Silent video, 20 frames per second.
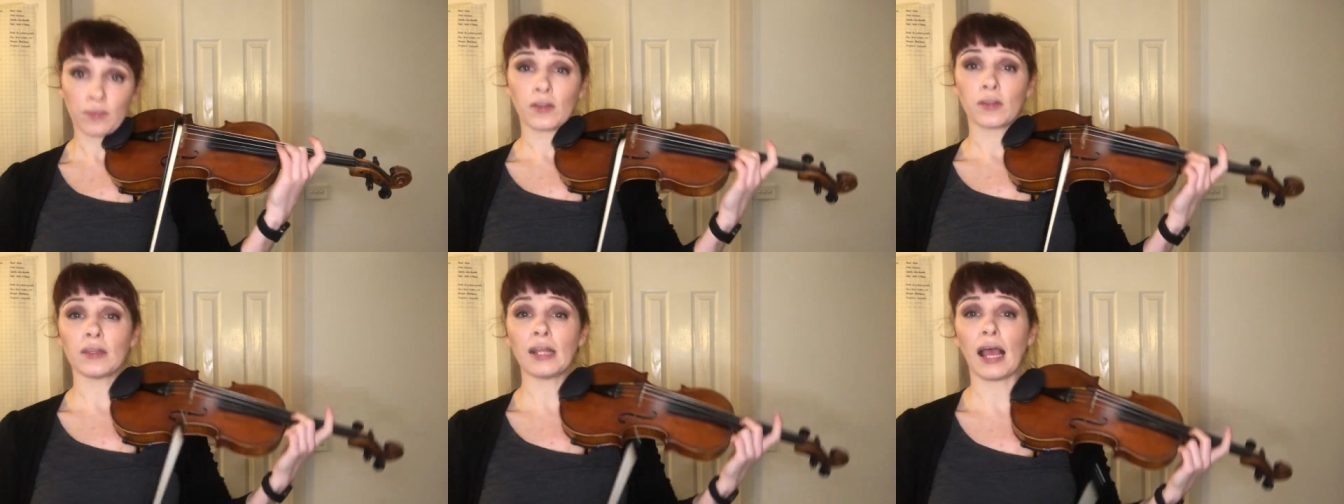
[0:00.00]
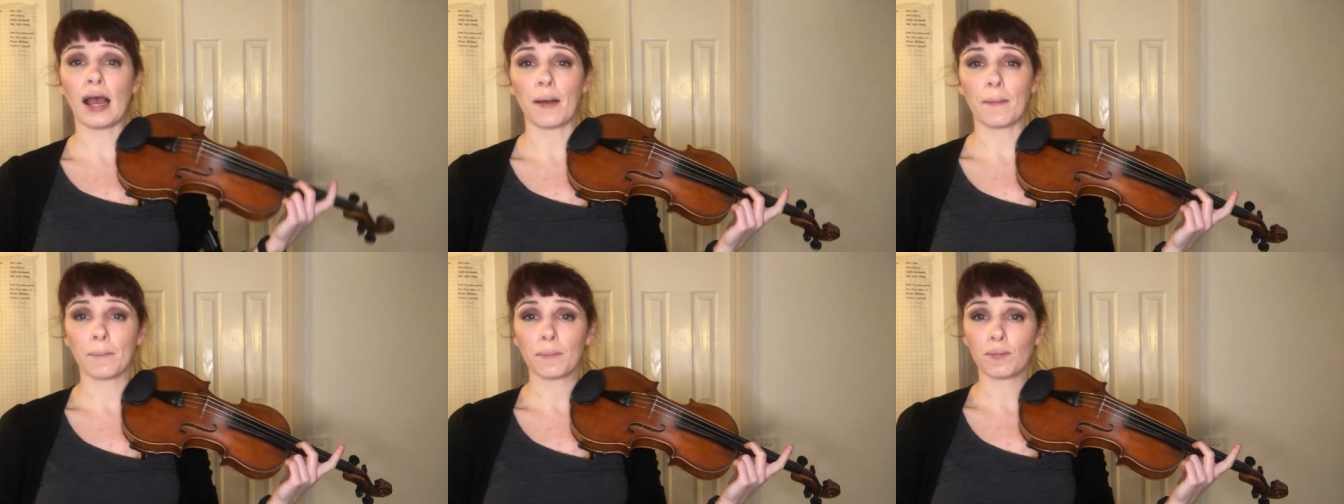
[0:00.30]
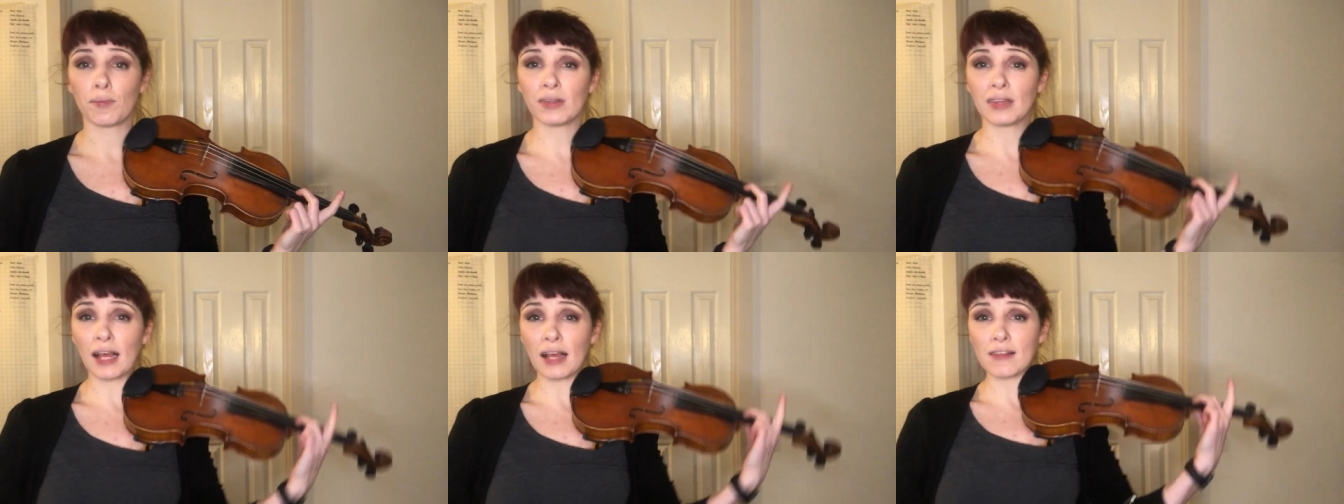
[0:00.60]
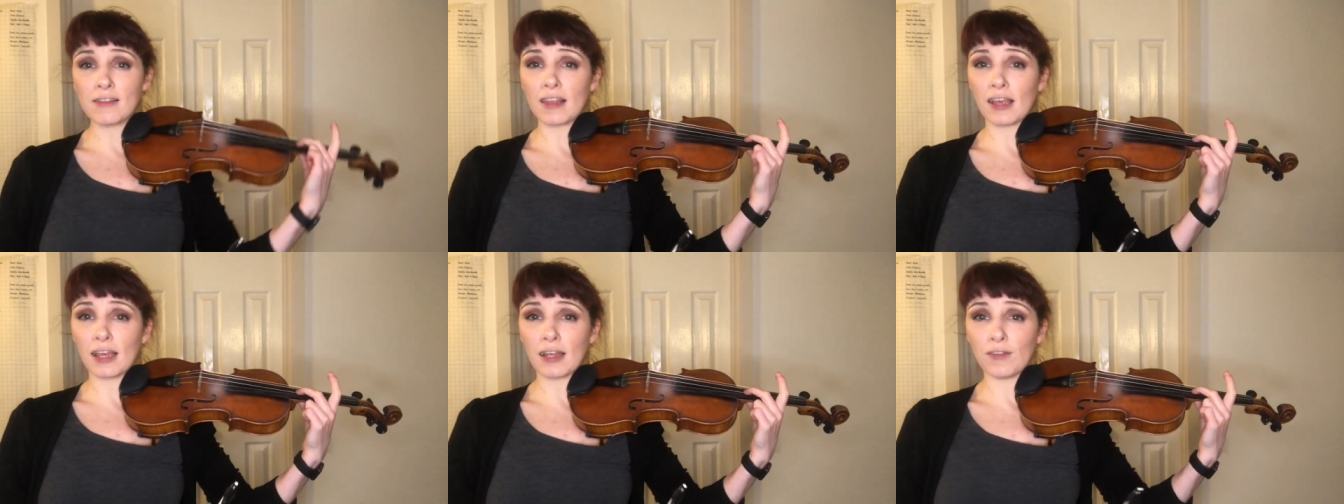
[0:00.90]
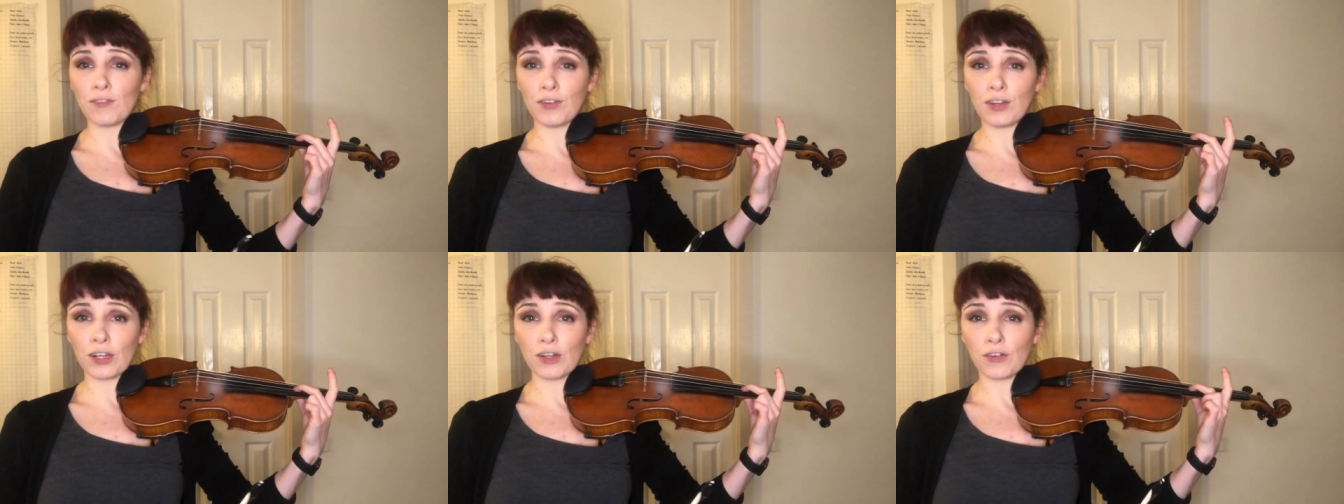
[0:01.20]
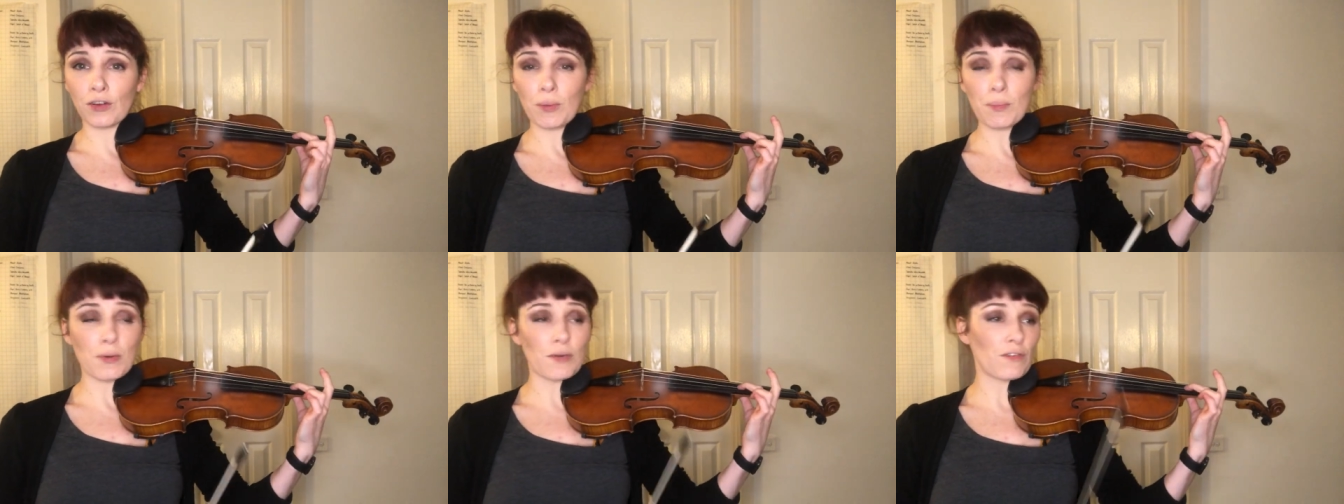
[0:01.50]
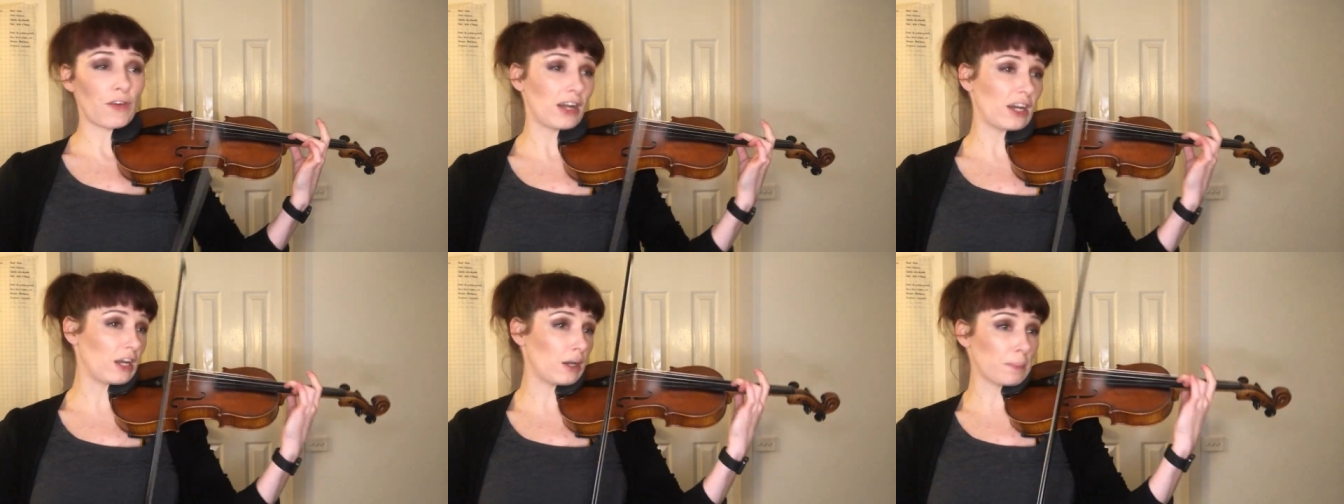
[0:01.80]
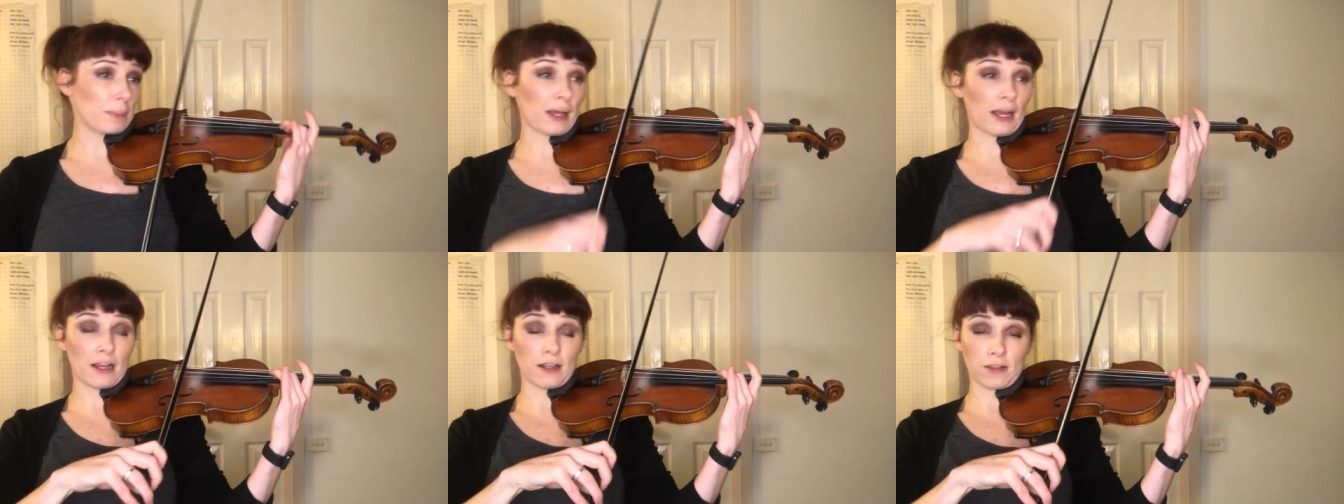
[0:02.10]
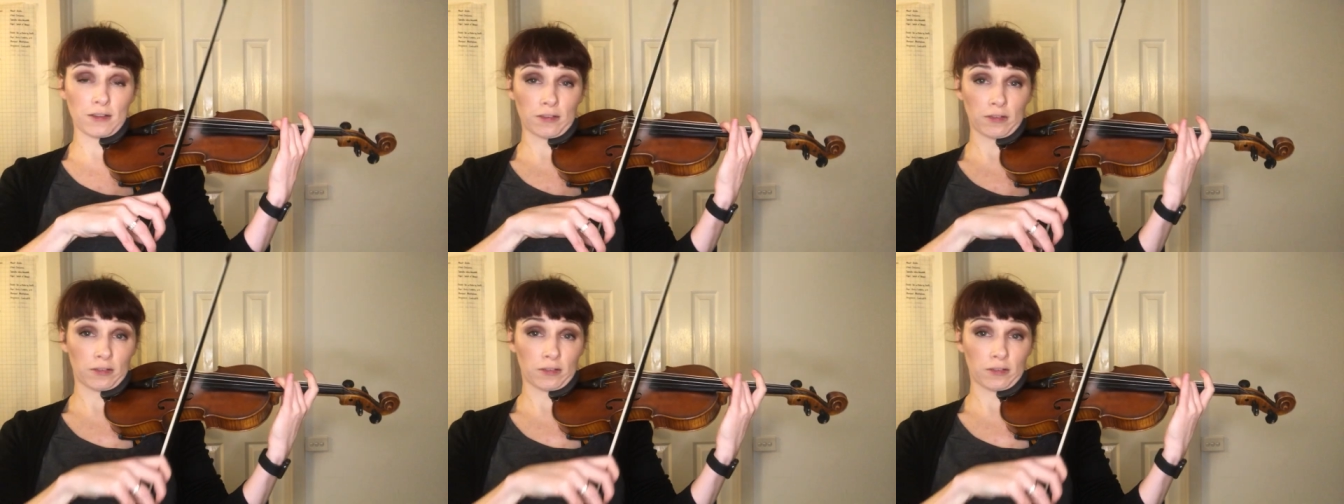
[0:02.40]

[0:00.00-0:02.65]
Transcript: Now, with that second finger on, we're ready to play